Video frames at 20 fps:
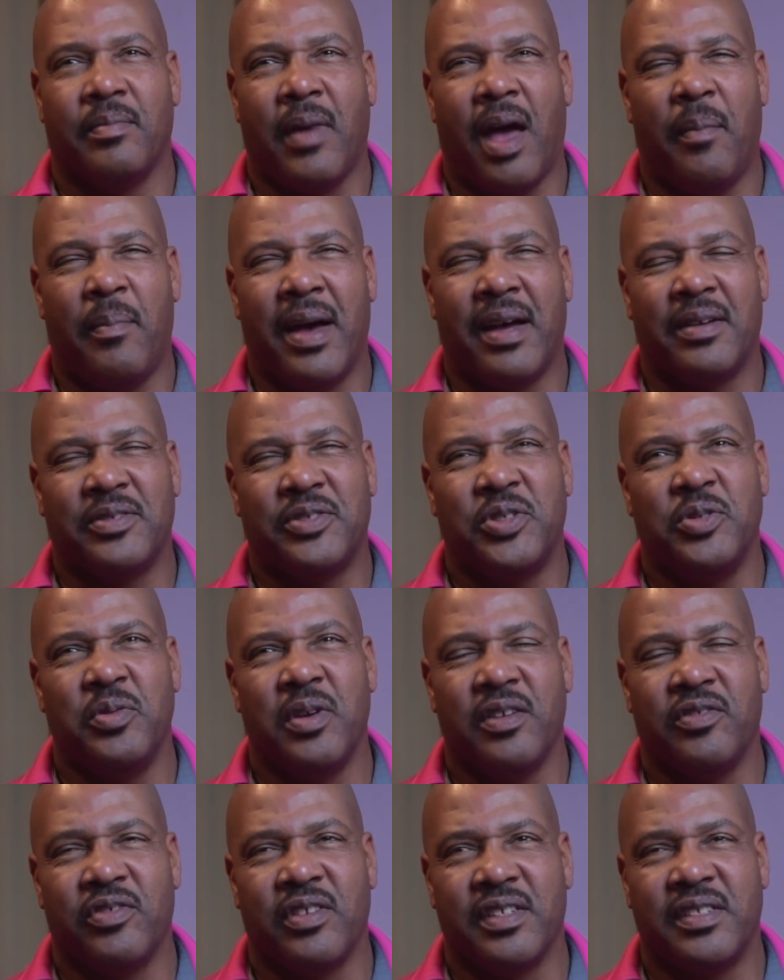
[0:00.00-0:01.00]
about
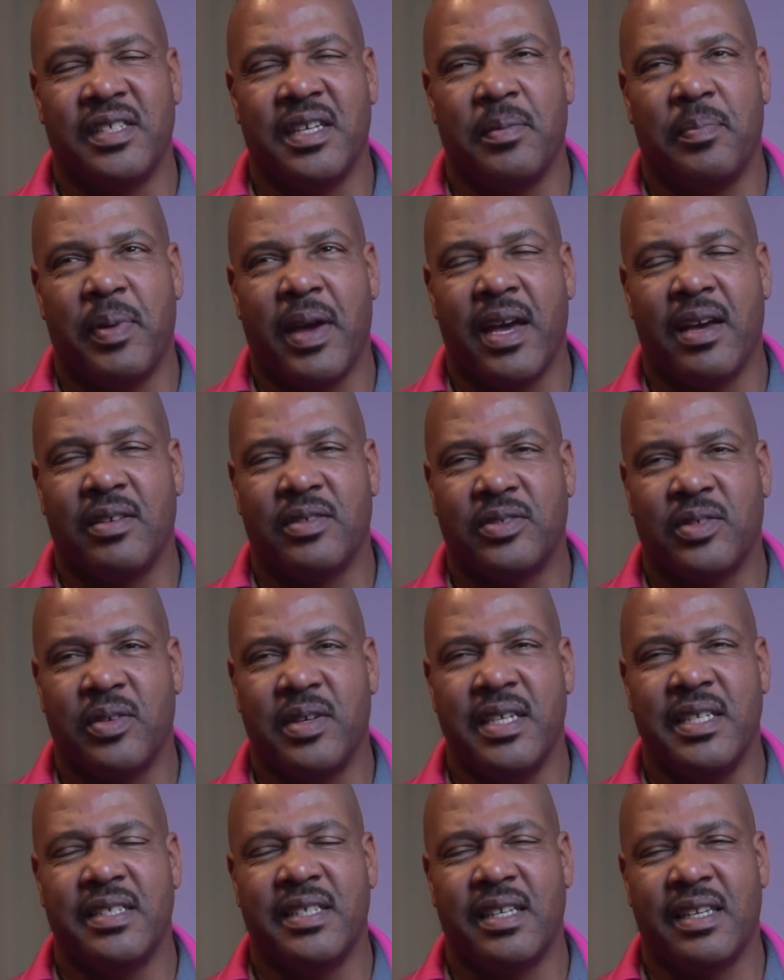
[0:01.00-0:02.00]
210 pounds. So
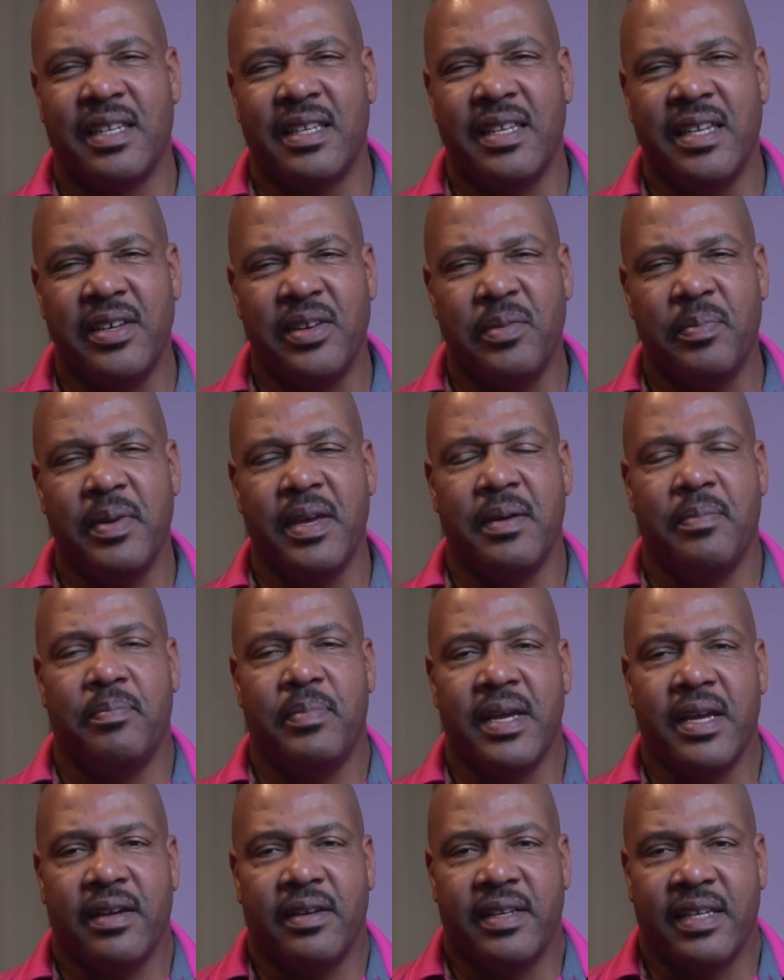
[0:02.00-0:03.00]
he's a little bit
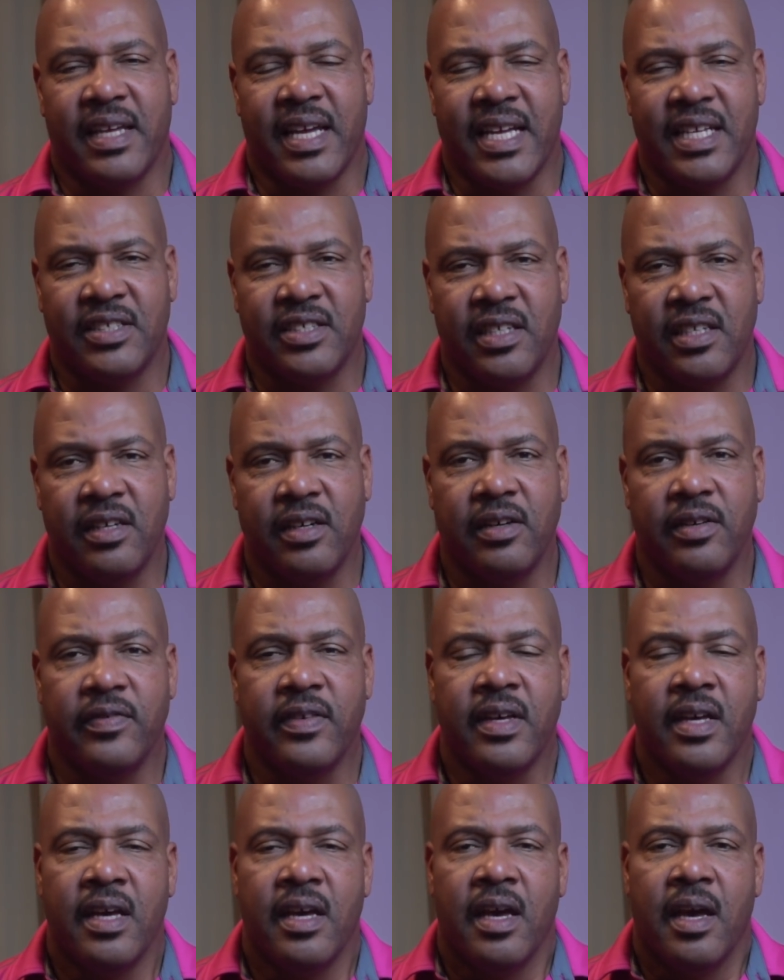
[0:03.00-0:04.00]
bigger than Angelov,
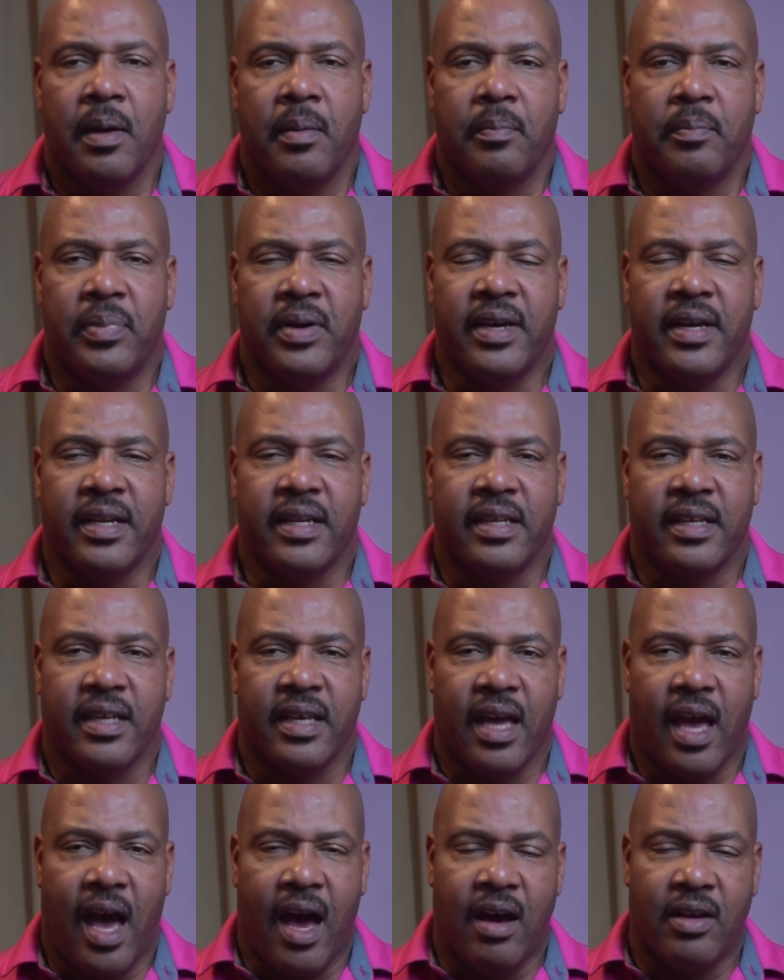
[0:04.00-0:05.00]
but
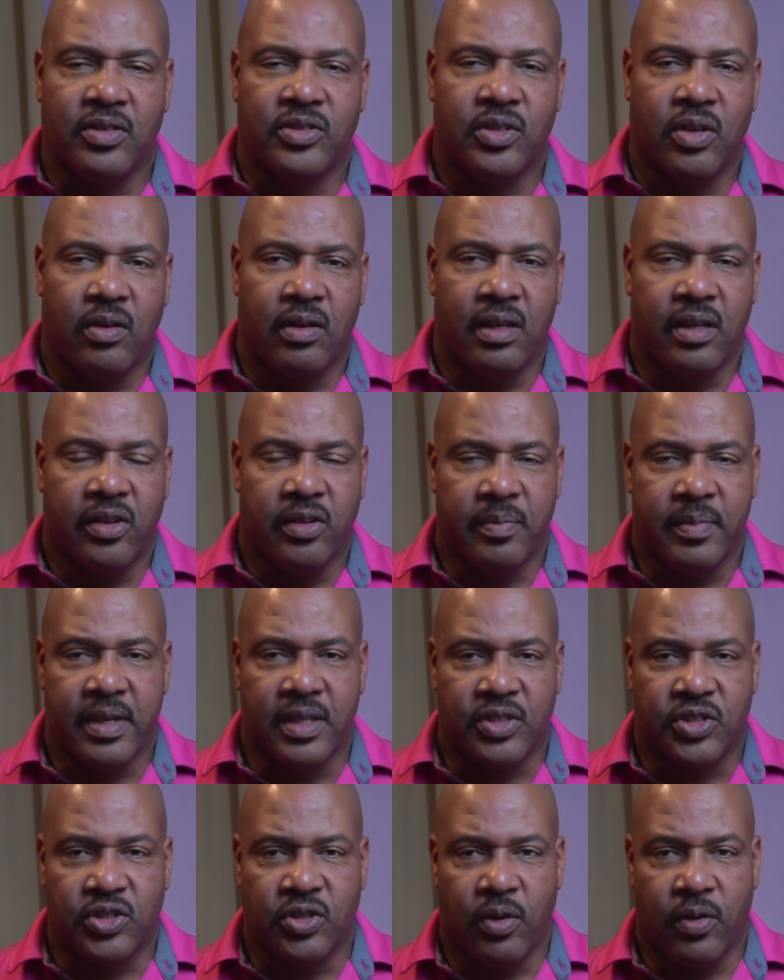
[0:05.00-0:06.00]
also a little
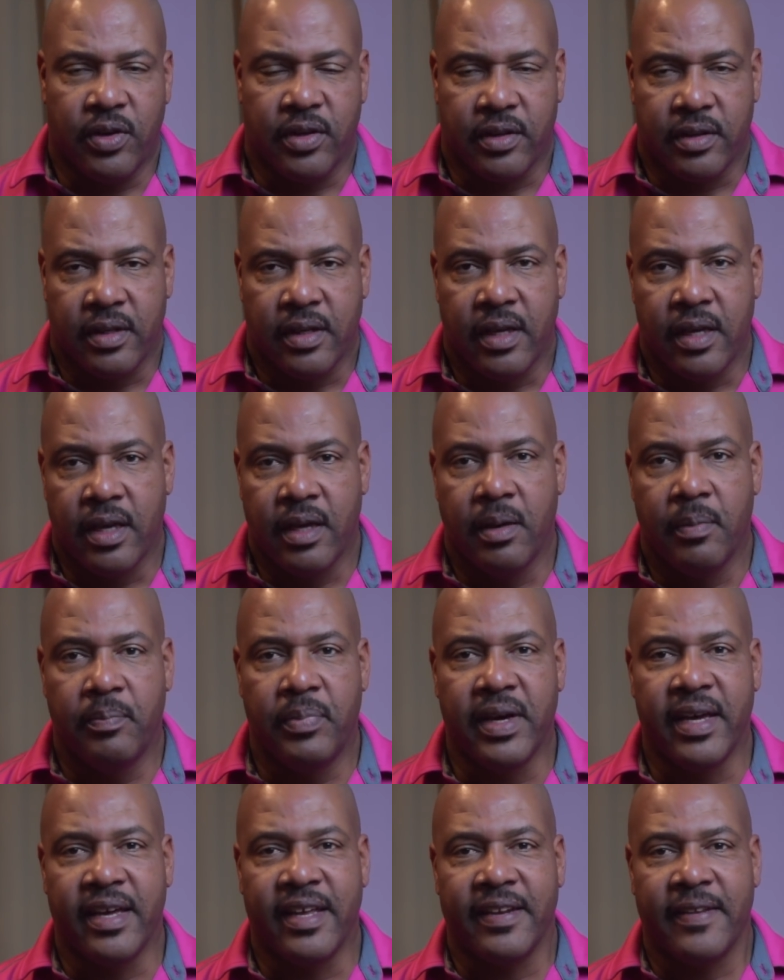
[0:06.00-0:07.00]
bit shorter.
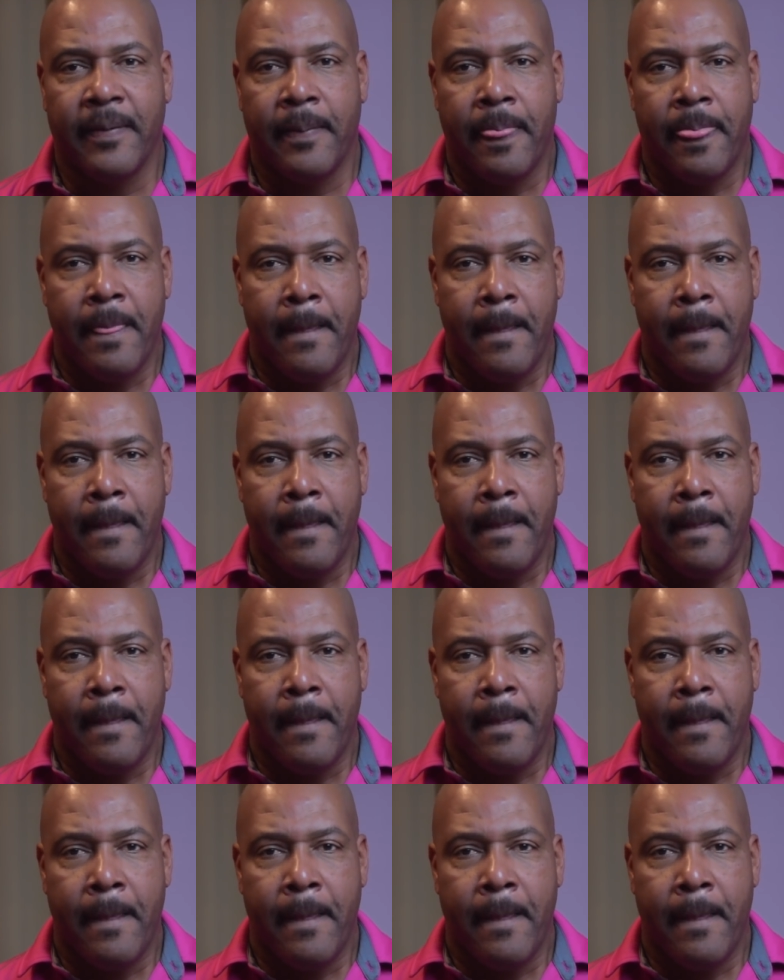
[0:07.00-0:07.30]
But